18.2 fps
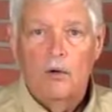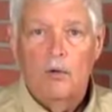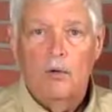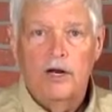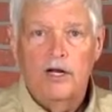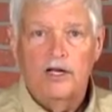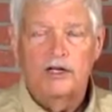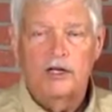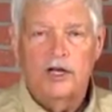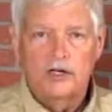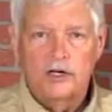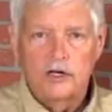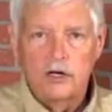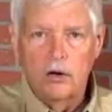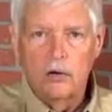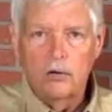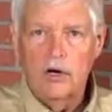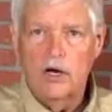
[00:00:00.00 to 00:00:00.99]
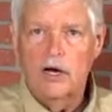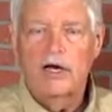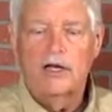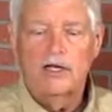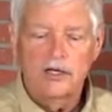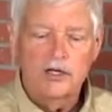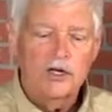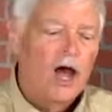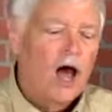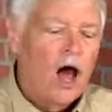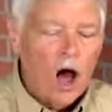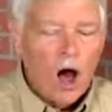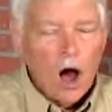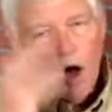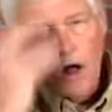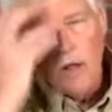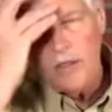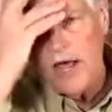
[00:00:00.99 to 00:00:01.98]
When it says no guns,
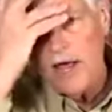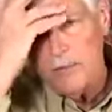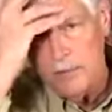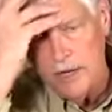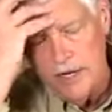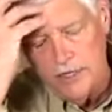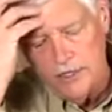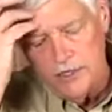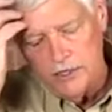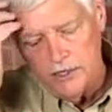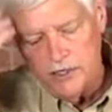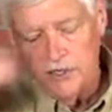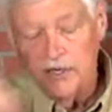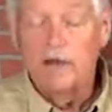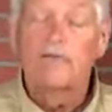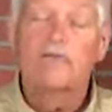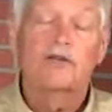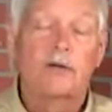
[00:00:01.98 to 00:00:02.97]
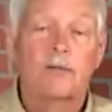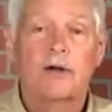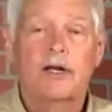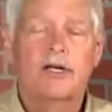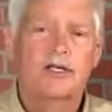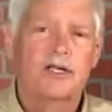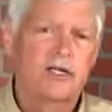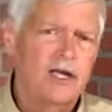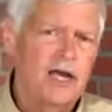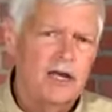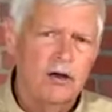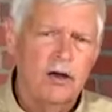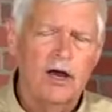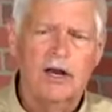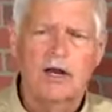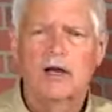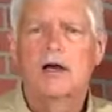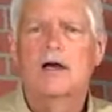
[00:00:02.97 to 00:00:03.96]
all that means is if somebody says, hey, you
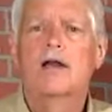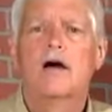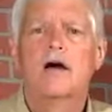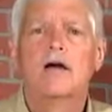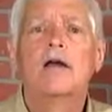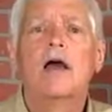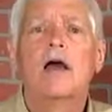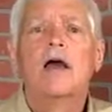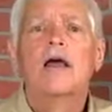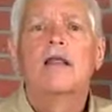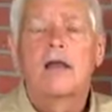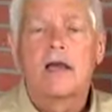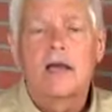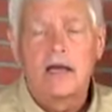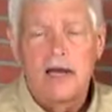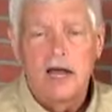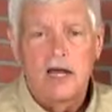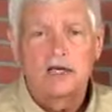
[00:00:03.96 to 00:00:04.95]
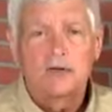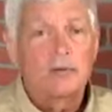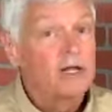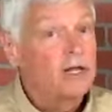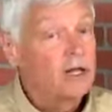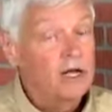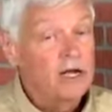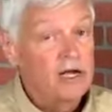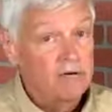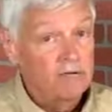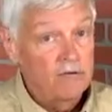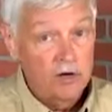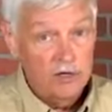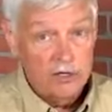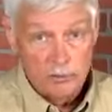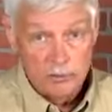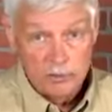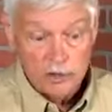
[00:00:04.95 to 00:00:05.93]
got a gun on, they can ask me to leave
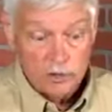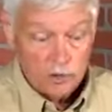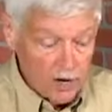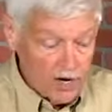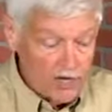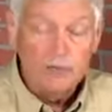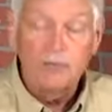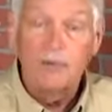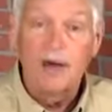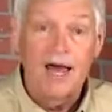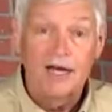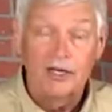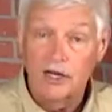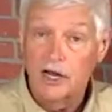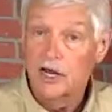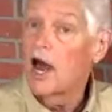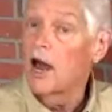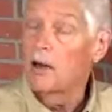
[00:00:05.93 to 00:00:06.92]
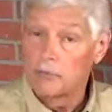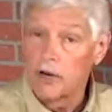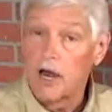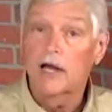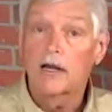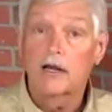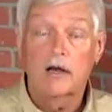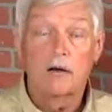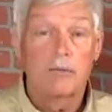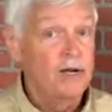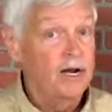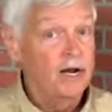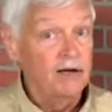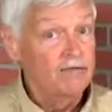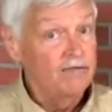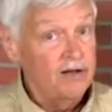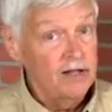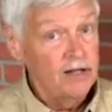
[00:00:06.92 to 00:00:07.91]
because I'm trespassing. I'm not
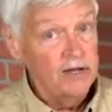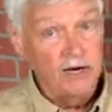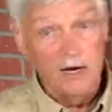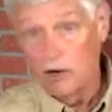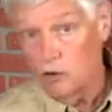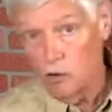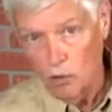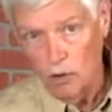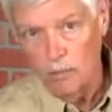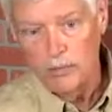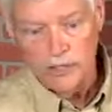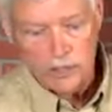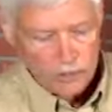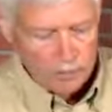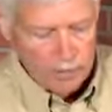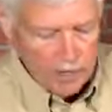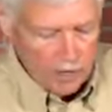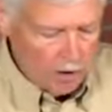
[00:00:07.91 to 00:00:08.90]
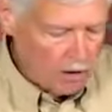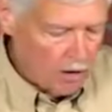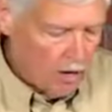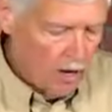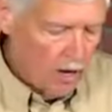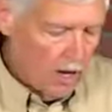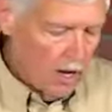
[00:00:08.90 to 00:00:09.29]
committing a felony or a misdemeanor.